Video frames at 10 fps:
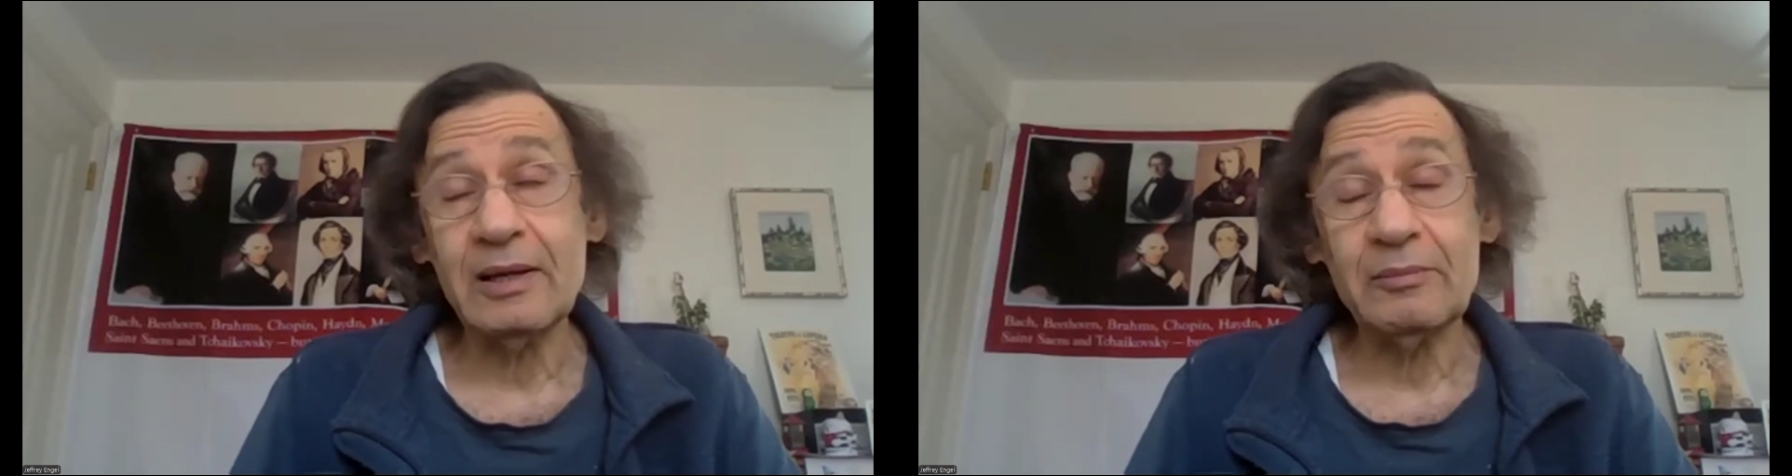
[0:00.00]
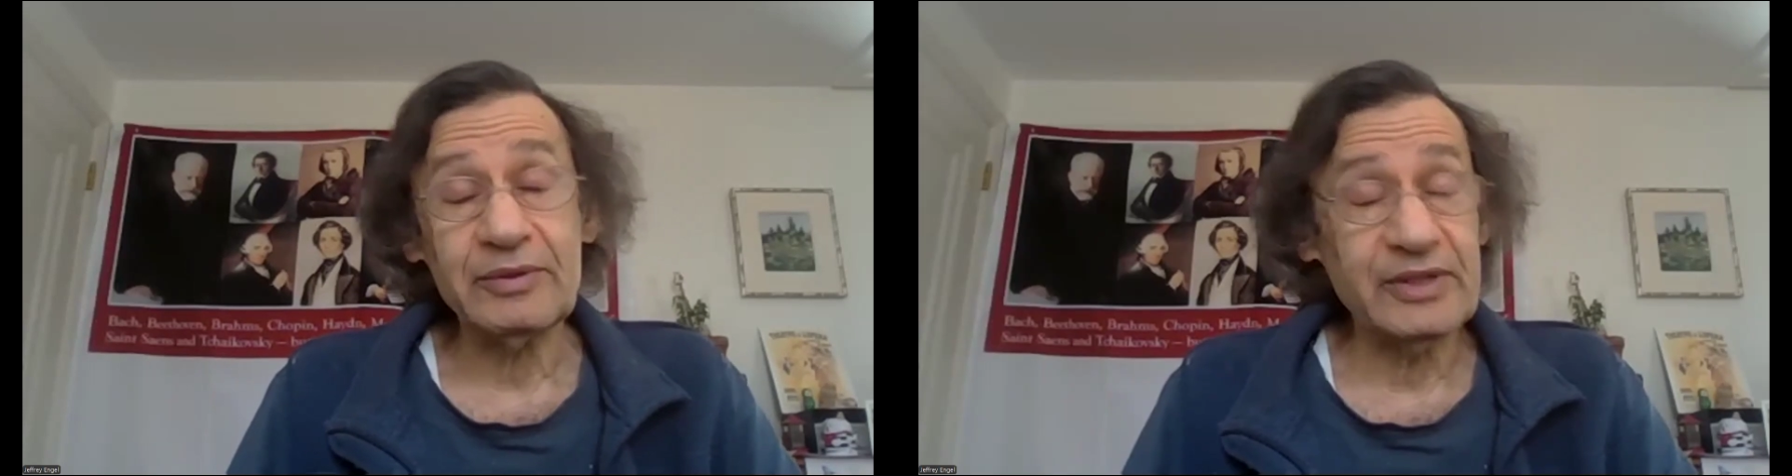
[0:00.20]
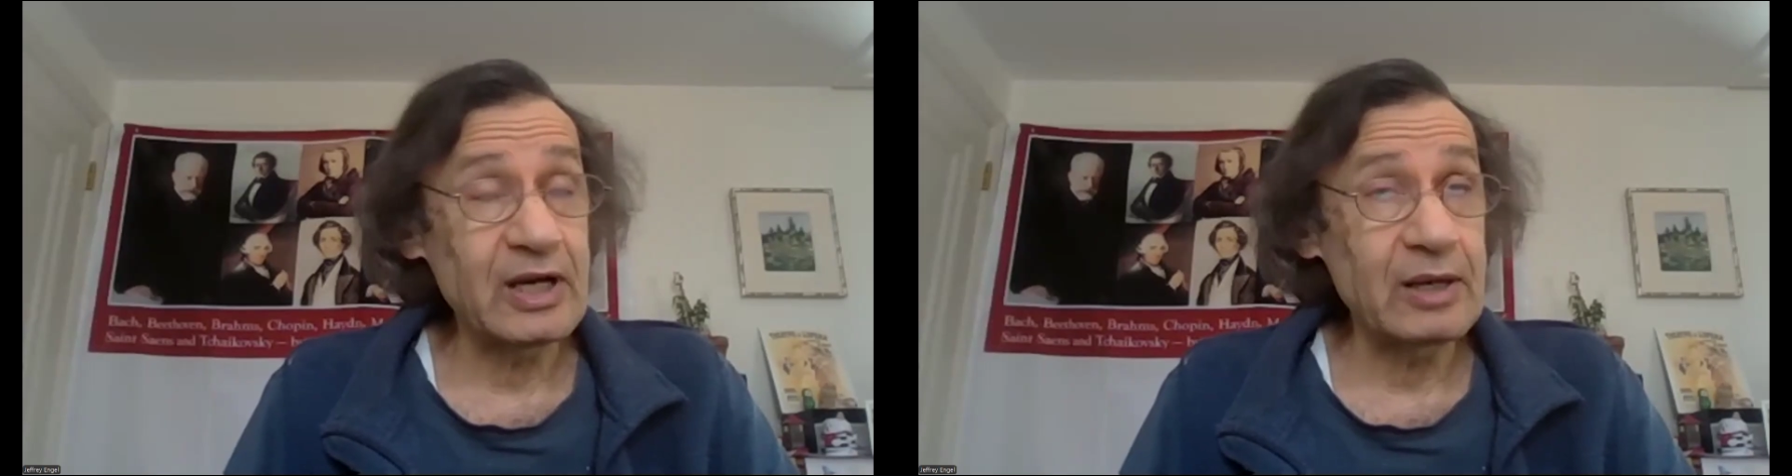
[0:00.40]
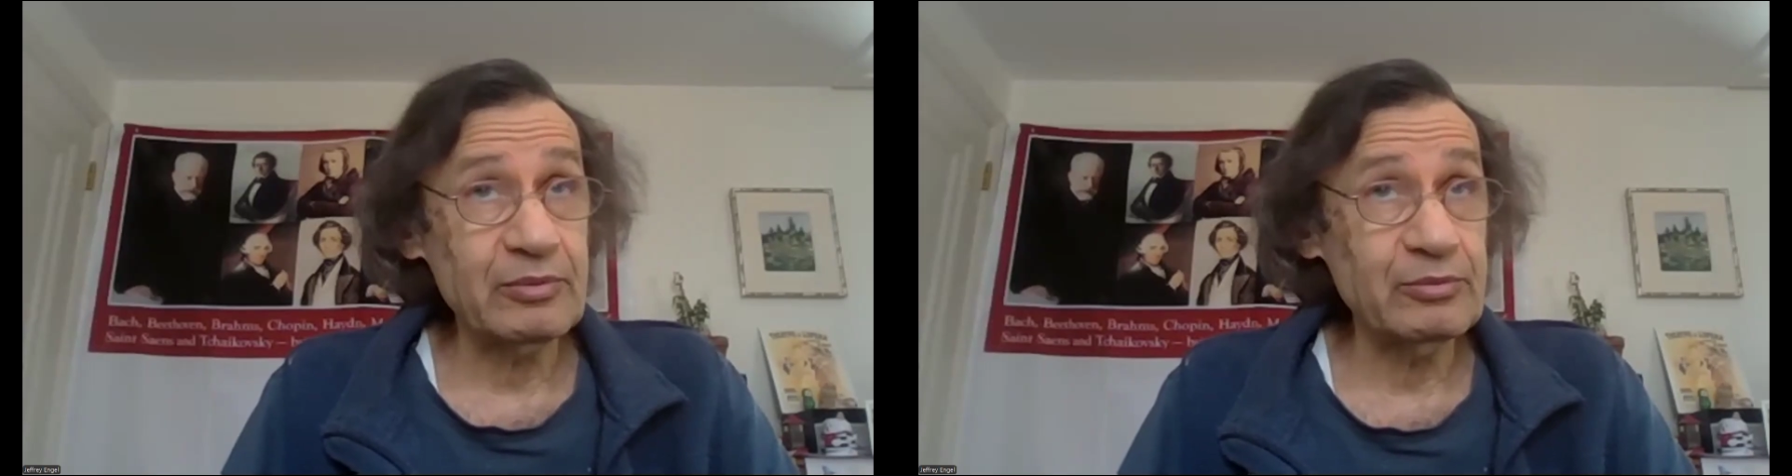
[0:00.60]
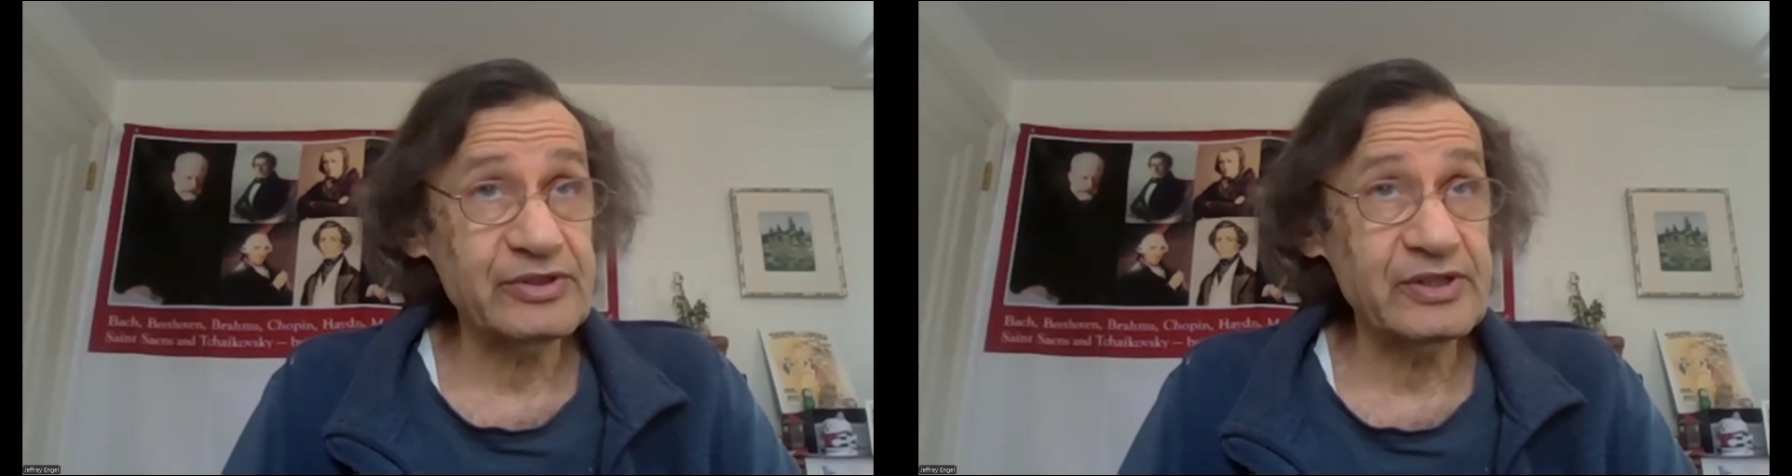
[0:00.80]
but the opera
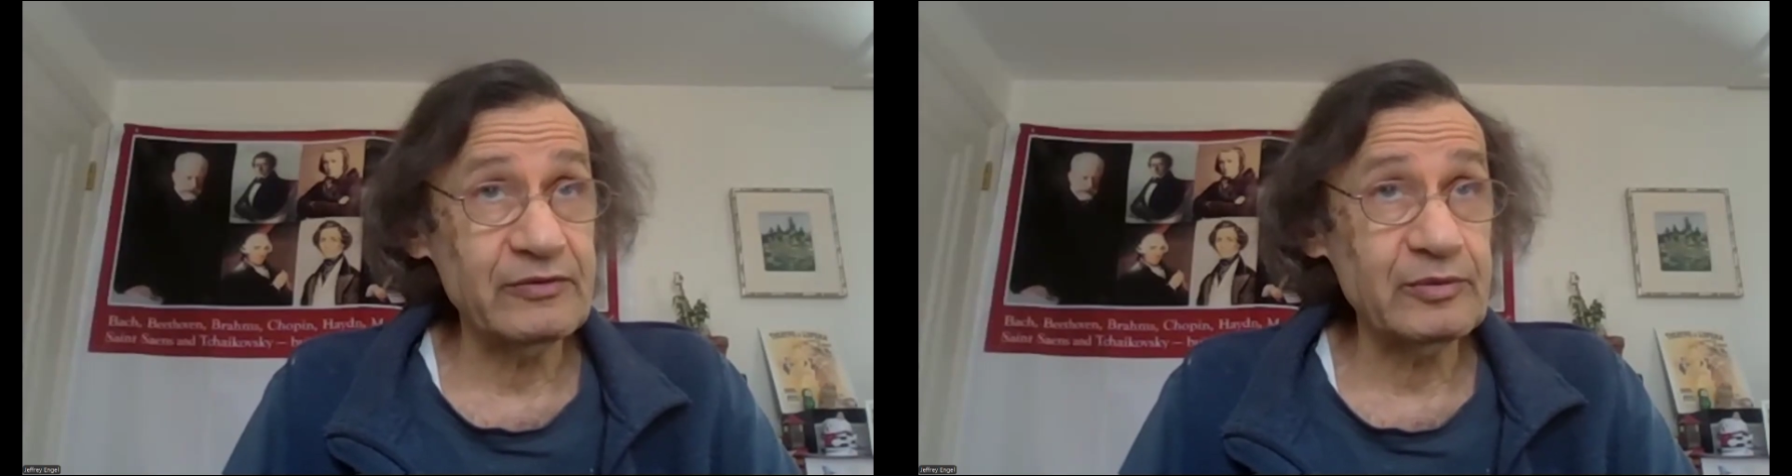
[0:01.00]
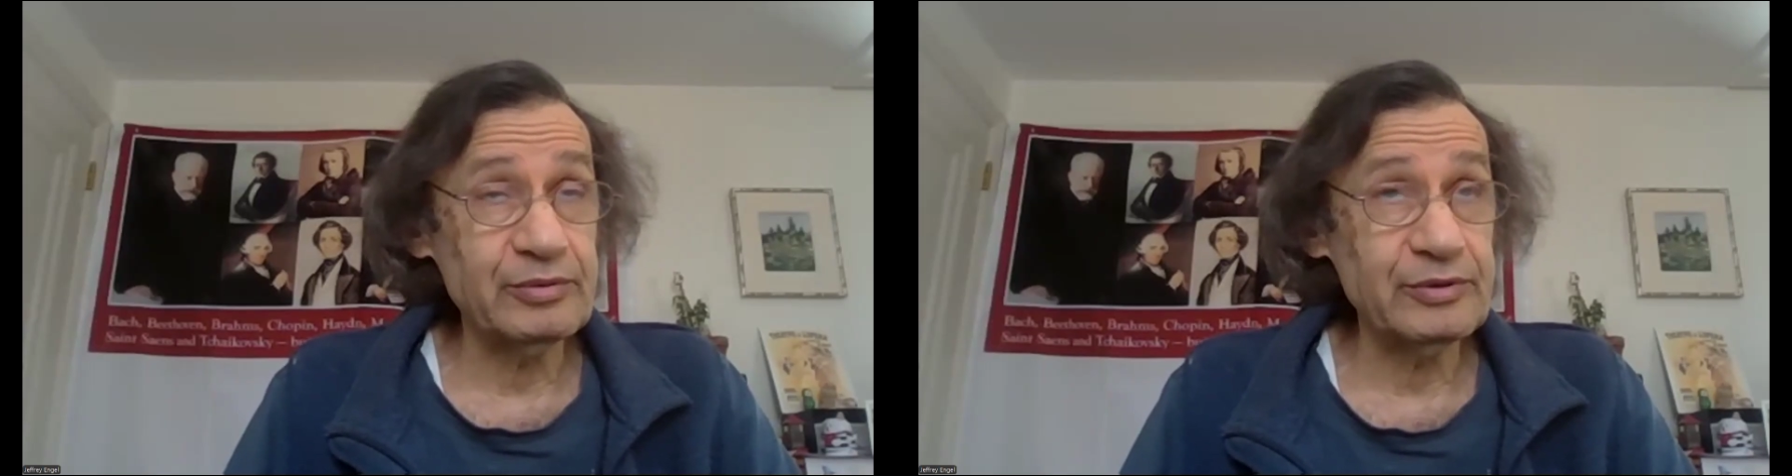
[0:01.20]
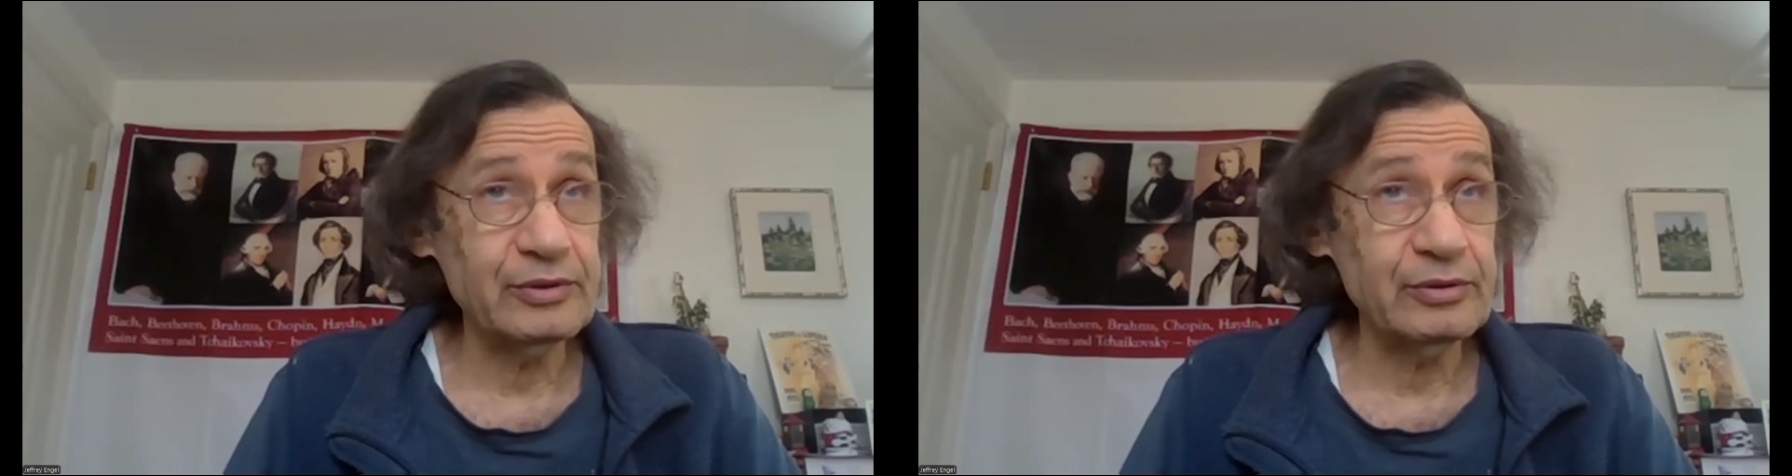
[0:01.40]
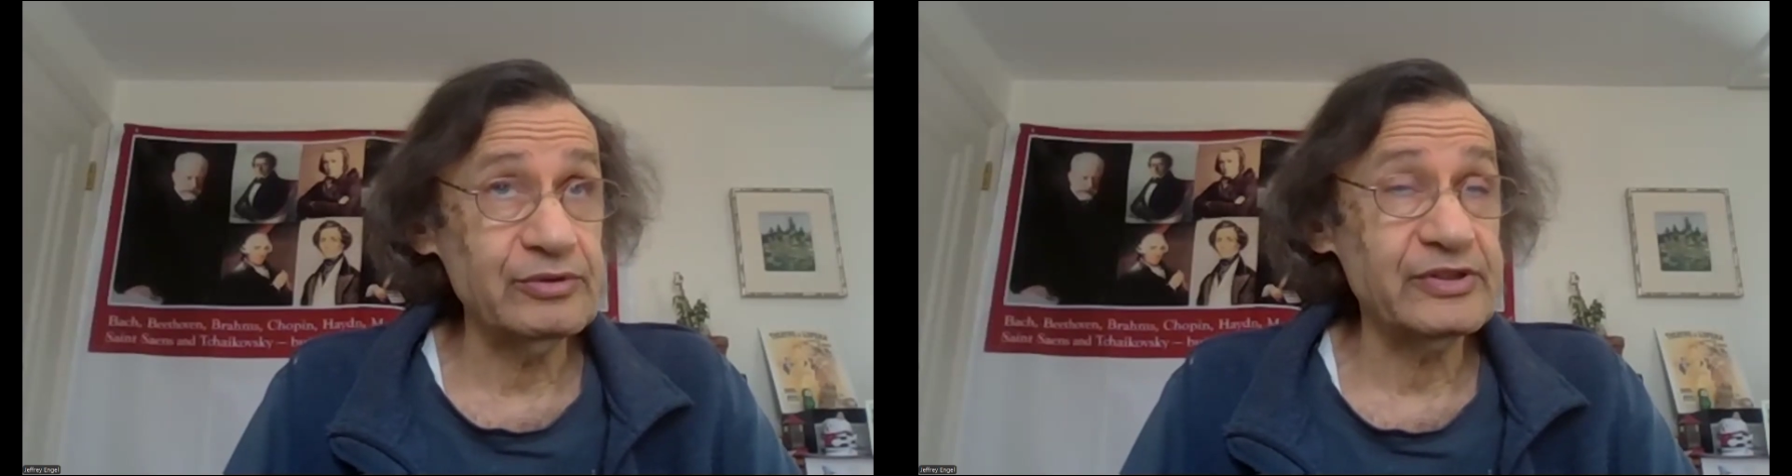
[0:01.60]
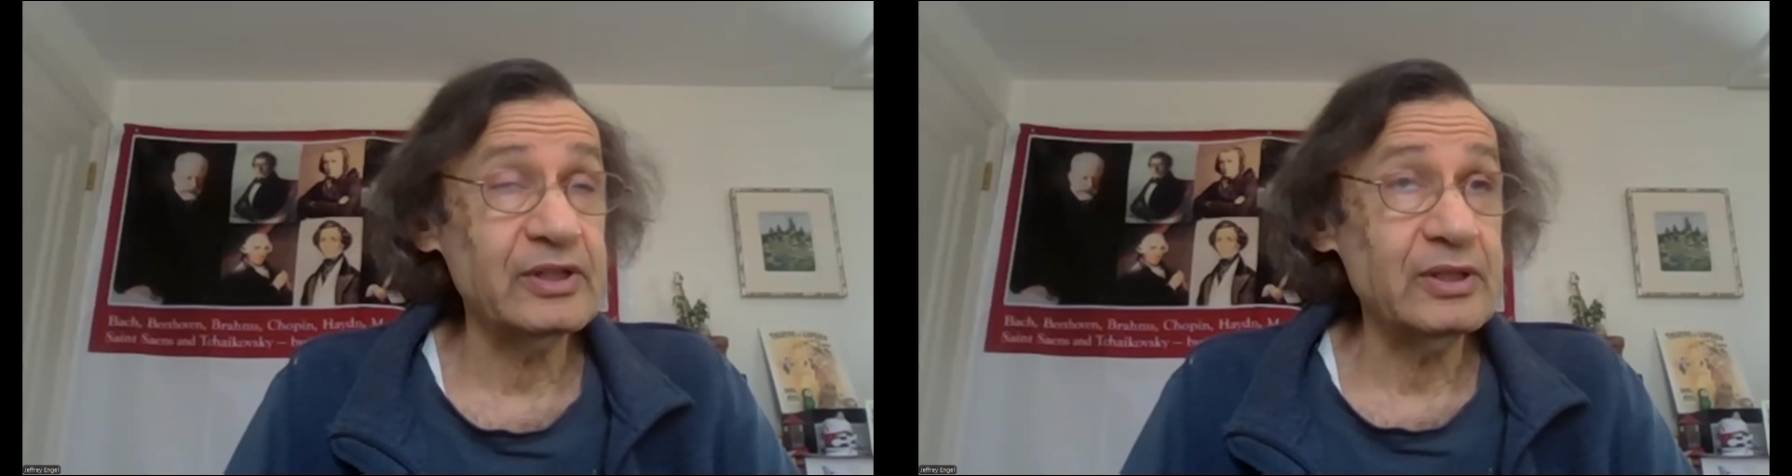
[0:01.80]
was never
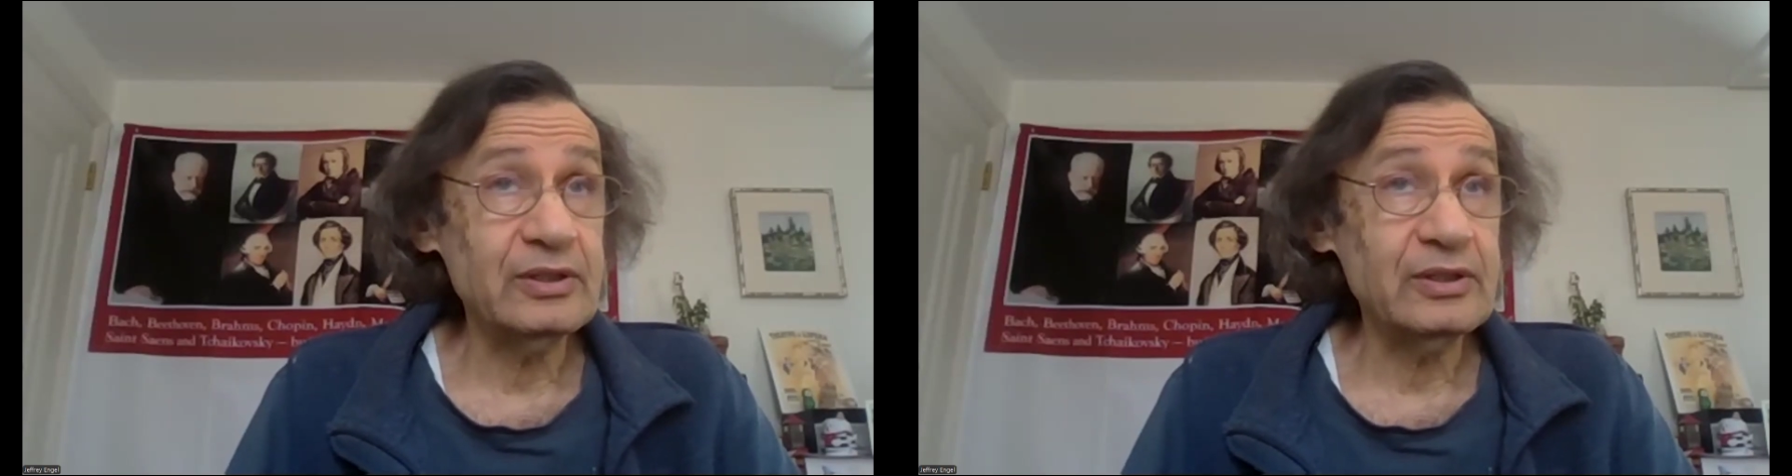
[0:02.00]
produced,